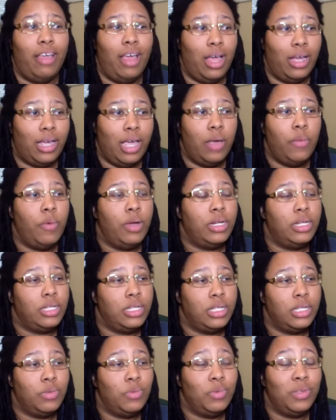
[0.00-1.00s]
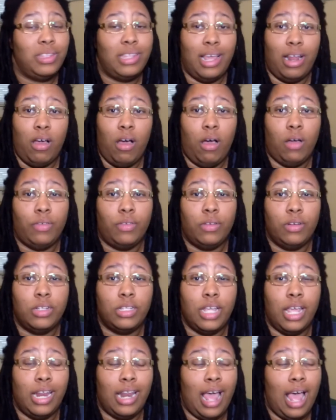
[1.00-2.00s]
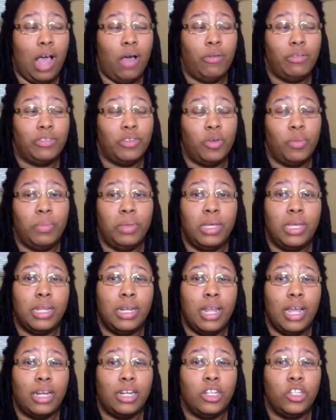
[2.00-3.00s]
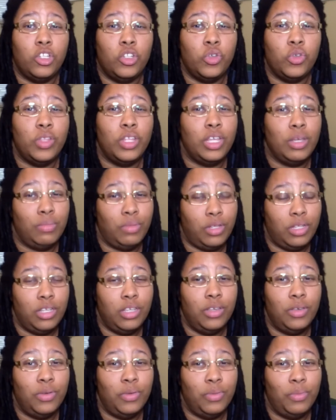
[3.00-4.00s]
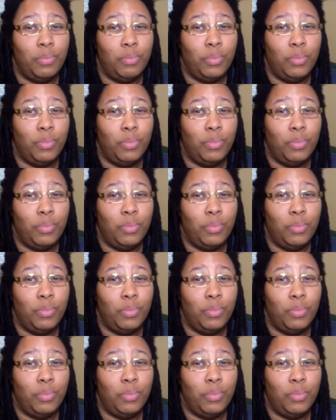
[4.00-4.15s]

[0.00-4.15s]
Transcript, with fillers: I can't wait to see what that offers and how it's going to be connected to the MCU